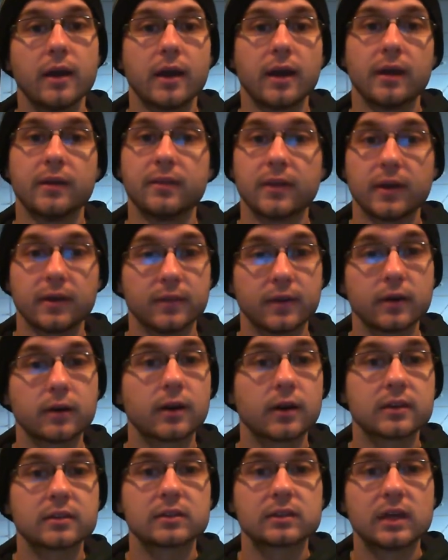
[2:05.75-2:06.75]
and then they're
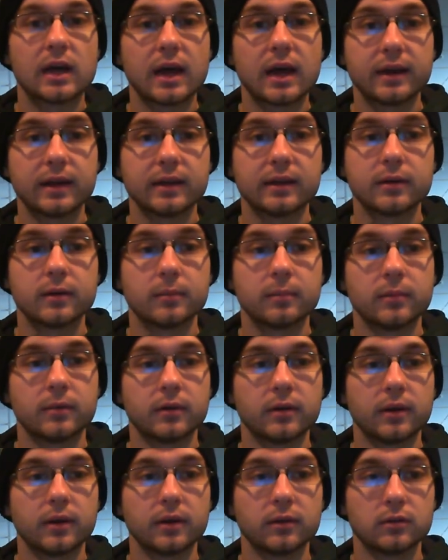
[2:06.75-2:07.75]
going to sign him
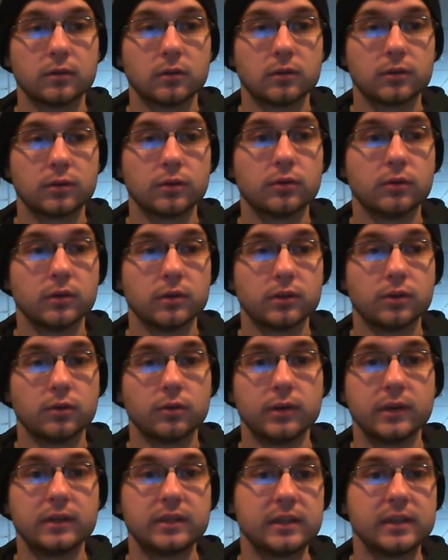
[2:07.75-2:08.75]
to,
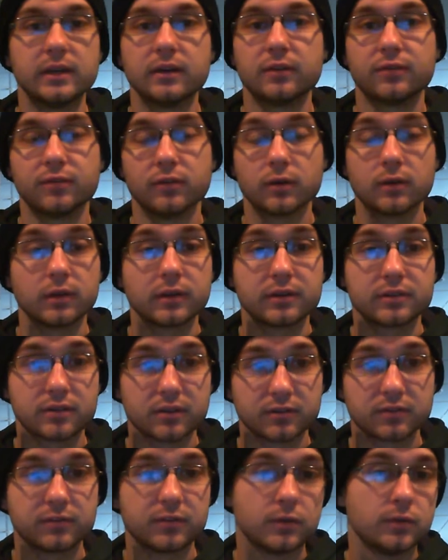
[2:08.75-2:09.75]
to a deal for at least
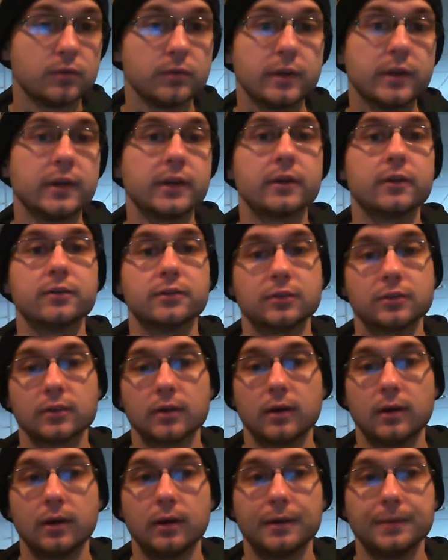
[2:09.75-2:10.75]
a few years
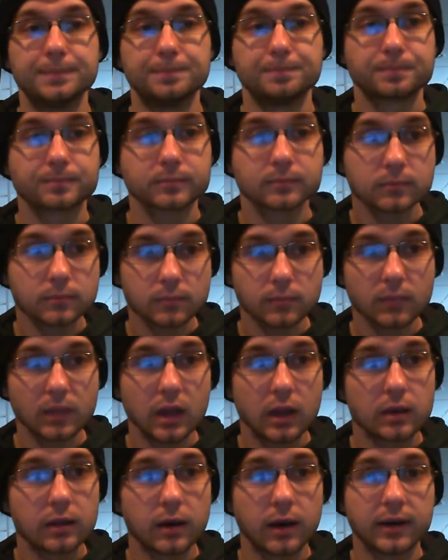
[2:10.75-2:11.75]
um,
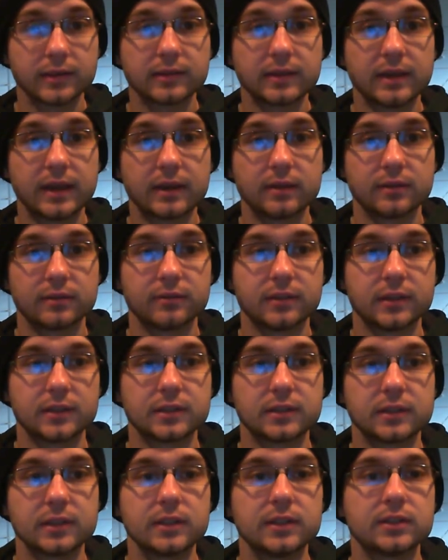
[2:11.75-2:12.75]
you know, at the end of this
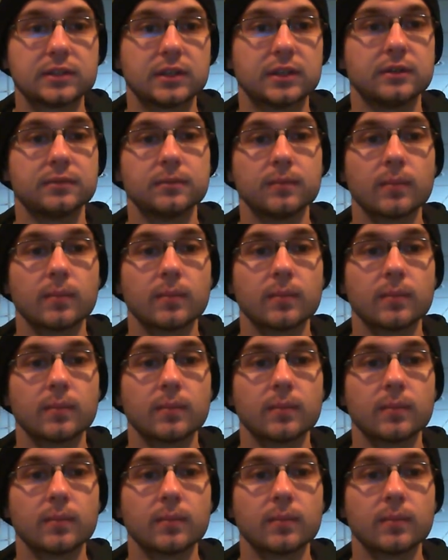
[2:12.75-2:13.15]
season.